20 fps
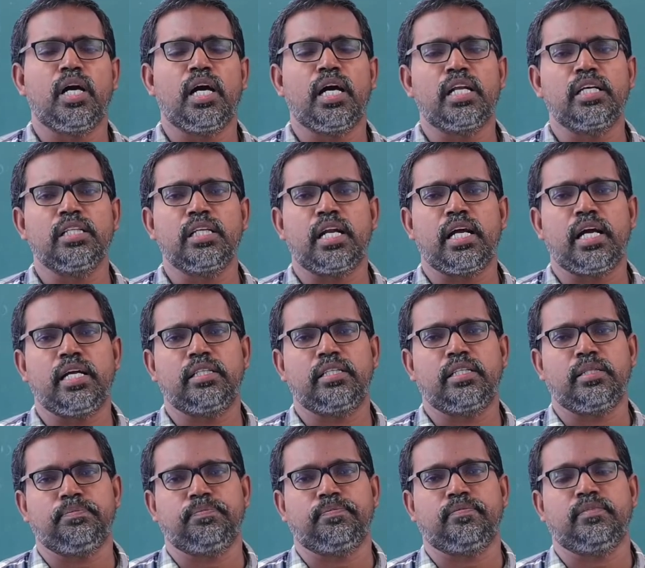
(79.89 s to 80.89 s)
another
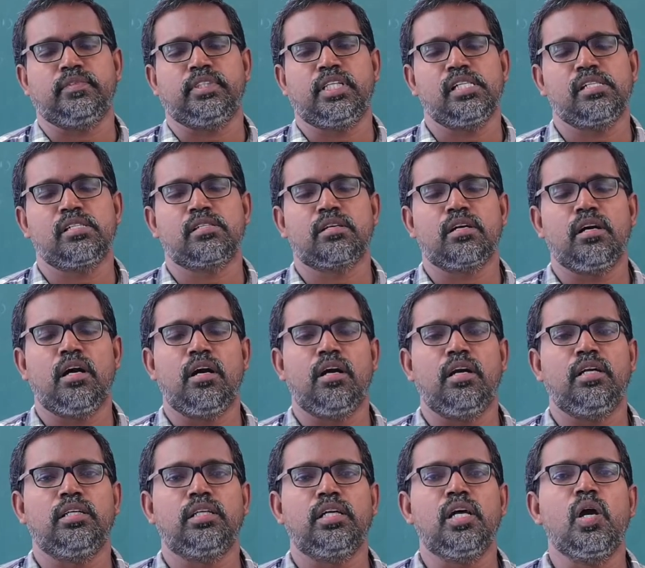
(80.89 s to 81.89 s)
atom is
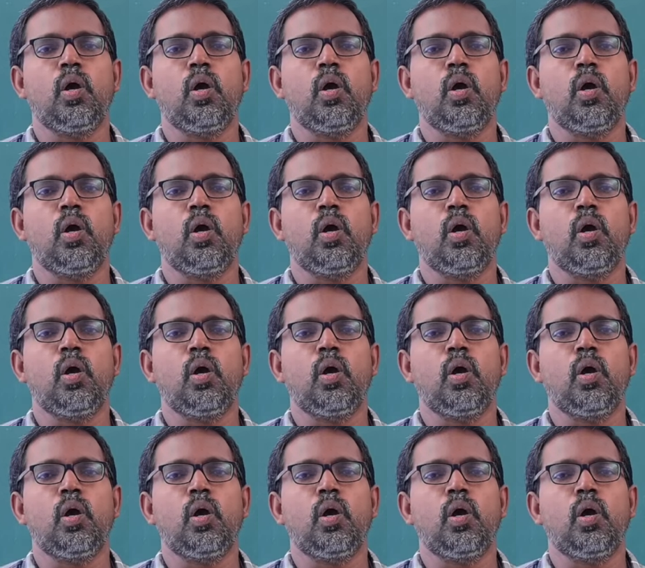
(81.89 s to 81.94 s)
called